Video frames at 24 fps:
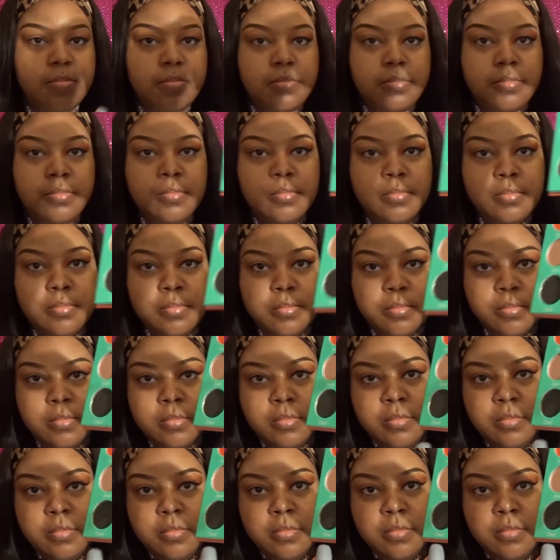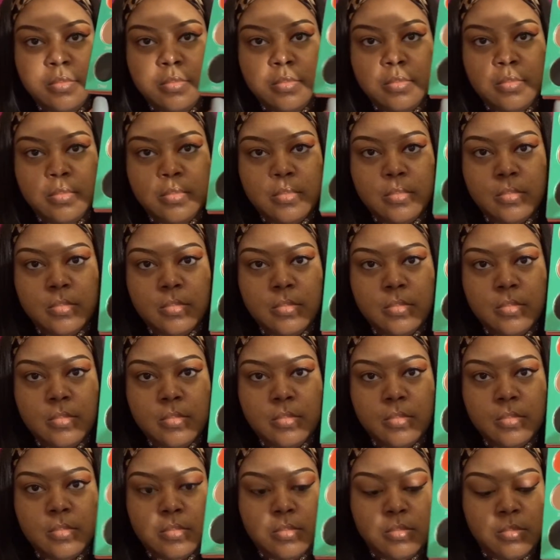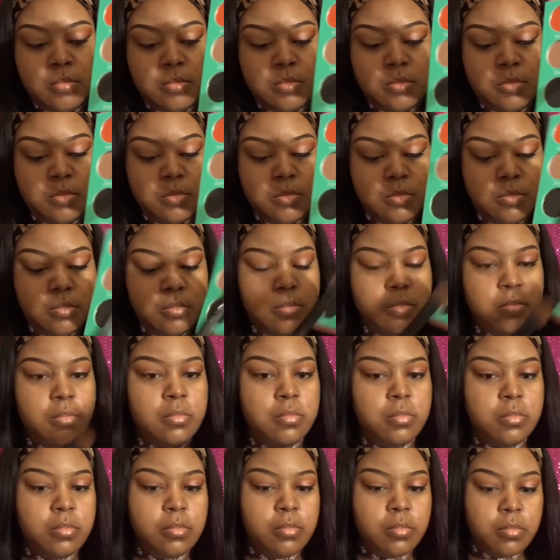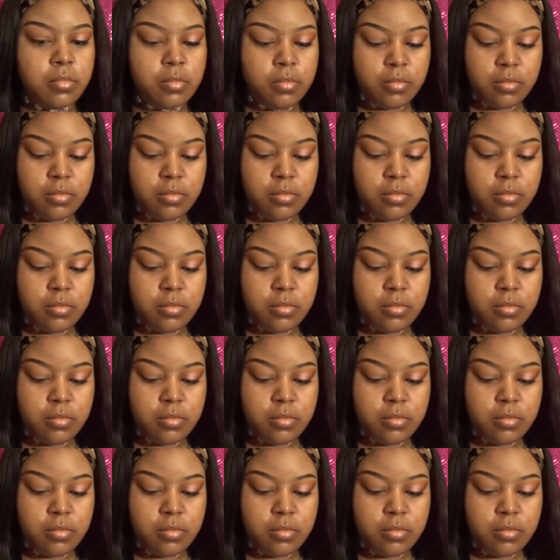(silence)